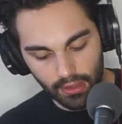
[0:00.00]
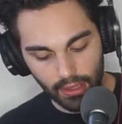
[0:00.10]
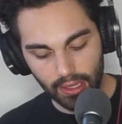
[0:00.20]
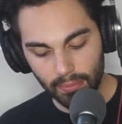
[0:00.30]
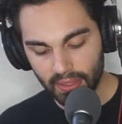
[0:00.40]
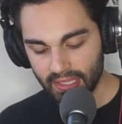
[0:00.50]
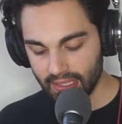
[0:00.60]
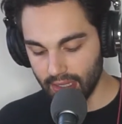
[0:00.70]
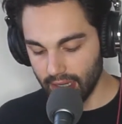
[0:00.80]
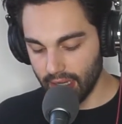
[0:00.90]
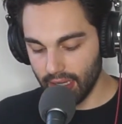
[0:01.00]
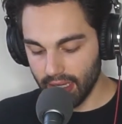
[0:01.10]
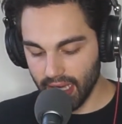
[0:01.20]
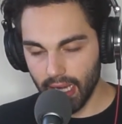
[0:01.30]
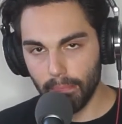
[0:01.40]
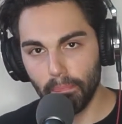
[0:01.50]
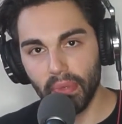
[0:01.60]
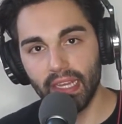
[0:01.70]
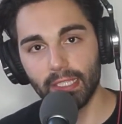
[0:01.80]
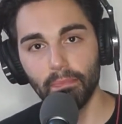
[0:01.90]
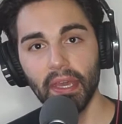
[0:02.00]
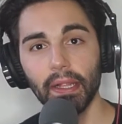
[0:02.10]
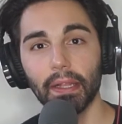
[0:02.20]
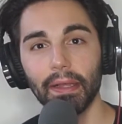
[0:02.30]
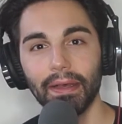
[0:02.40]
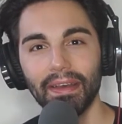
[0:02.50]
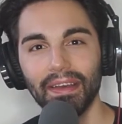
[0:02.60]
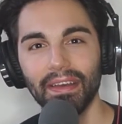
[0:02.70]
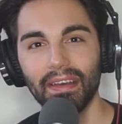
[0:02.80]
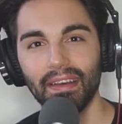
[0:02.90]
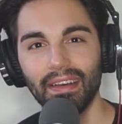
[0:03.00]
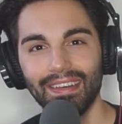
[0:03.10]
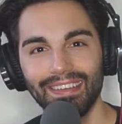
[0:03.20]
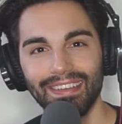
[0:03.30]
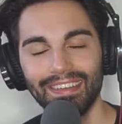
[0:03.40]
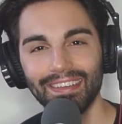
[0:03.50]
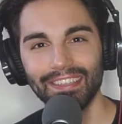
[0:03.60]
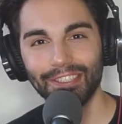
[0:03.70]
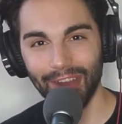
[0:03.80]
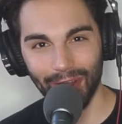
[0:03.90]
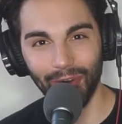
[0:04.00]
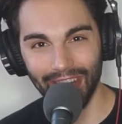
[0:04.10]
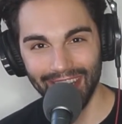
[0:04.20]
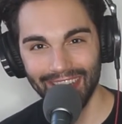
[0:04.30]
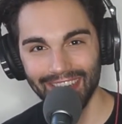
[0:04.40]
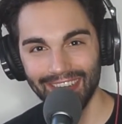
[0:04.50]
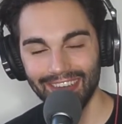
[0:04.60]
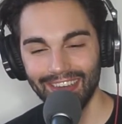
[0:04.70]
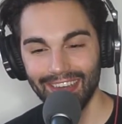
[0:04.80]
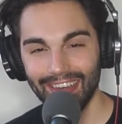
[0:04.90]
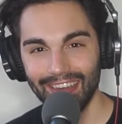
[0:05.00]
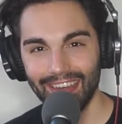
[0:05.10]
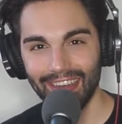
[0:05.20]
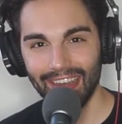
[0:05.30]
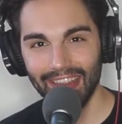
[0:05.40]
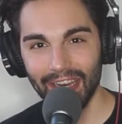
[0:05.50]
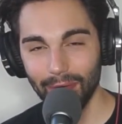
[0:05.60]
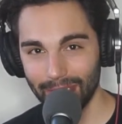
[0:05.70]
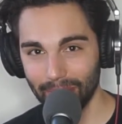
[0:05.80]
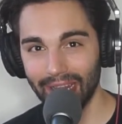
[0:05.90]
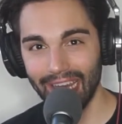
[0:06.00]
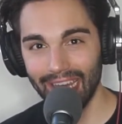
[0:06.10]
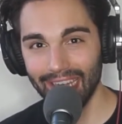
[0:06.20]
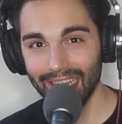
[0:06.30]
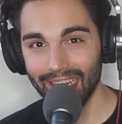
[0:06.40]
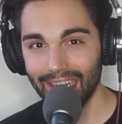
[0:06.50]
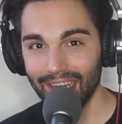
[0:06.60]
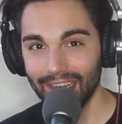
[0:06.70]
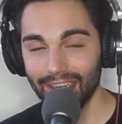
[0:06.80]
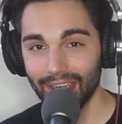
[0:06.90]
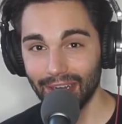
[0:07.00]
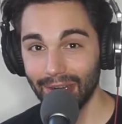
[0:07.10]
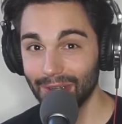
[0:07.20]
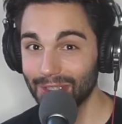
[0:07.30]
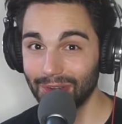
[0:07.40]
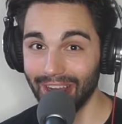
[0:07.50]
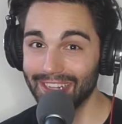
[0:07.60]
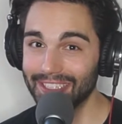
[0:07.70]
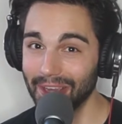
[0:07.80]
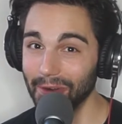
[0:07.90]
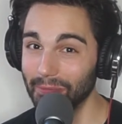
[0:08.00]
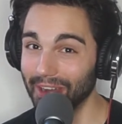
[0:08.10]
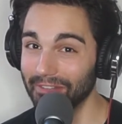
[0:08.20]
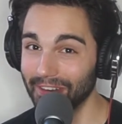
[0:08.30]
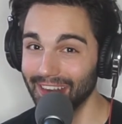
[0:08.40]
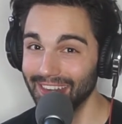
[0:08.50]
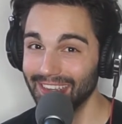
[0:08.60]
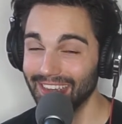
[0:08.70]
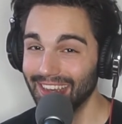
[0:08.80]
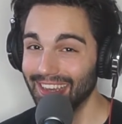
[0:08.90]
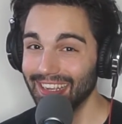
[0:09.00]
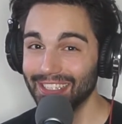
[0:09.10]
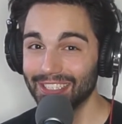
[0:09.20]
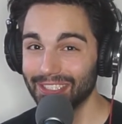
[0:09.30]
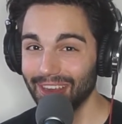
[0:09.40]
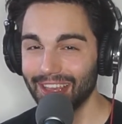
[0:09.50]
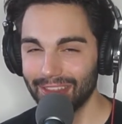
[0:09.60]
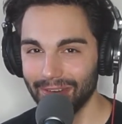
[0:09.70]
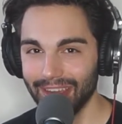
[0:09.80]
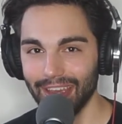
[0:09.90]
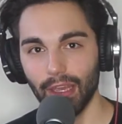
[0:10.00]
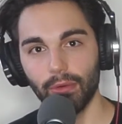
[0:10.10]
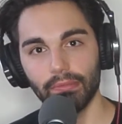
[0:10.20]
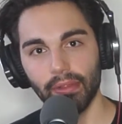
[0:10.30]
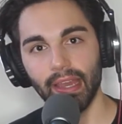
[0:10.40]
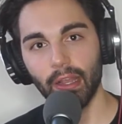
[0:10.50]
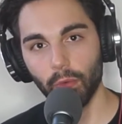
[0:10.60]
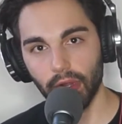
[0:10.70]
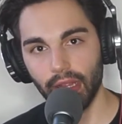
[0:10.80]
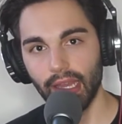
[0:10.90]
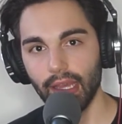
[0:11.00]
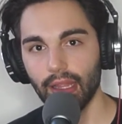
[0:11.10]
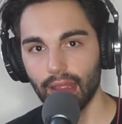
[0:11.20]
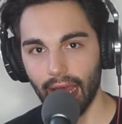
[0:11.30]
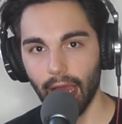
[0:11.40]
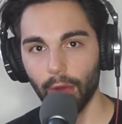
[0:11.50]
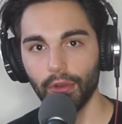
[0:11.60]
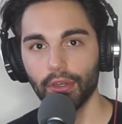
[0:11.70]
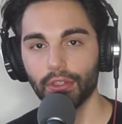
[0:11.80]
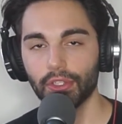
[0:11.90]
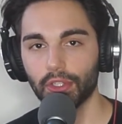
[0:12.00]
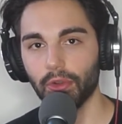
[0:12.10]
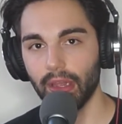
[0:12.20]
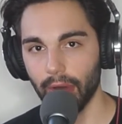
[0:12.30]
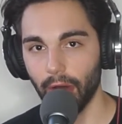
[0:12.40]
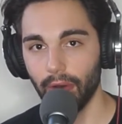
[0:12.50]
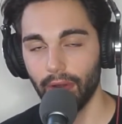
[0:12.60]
But he had a Beats pill. Strike one. And then he was playing it. Oh, strike two, my friend. And strike three, it was playing really loud screamo.